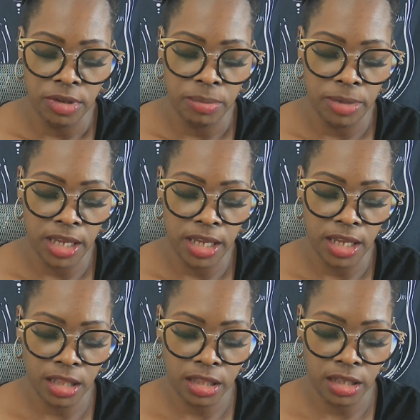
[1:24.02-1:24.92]
Make it
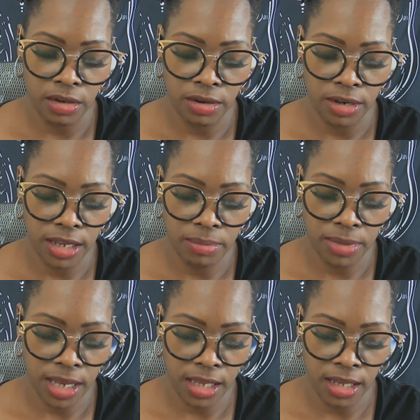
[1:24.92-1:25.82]
clear and
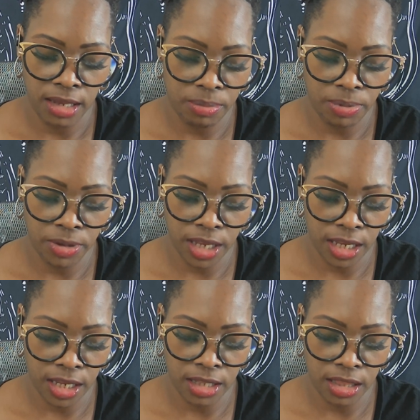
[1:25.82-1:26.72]
make it
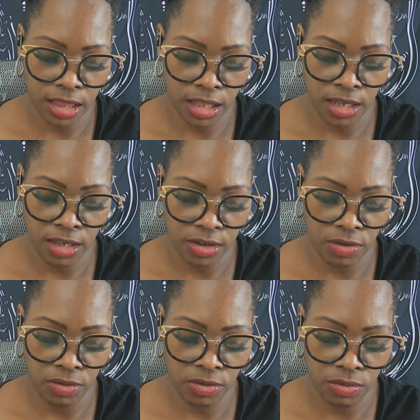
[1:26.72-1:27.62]
plain. Thank
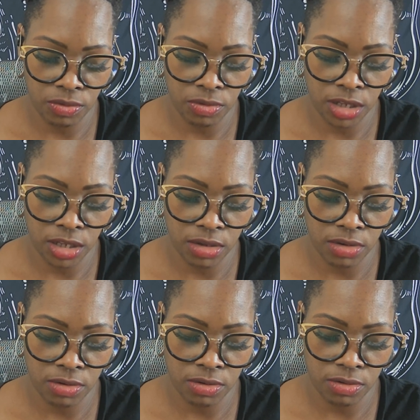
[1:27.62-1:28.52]
you. Thank
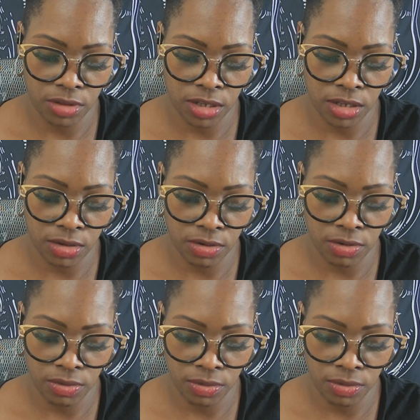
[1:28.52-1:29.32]
you. Thank you.